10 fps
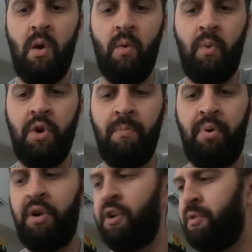When you
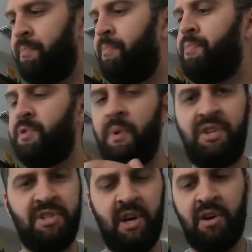put your
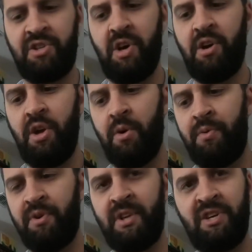switches in, I'll show you,
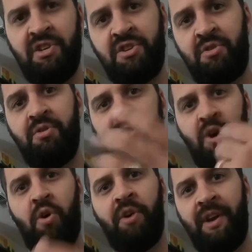there's actually screws to
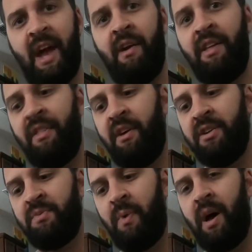hold it down in there
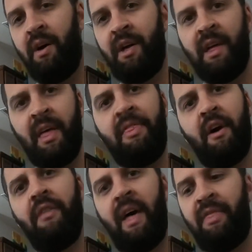as well. They
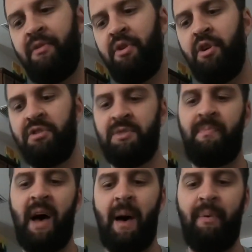thought that through. You don't just
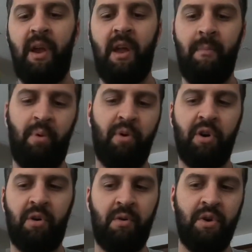pop it in and
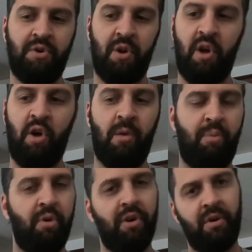drill a hole and
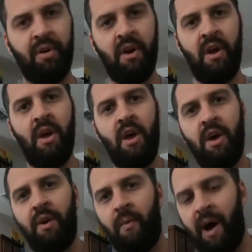pull your
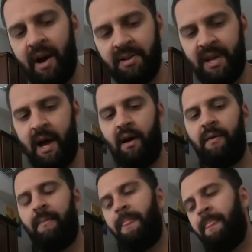wires out.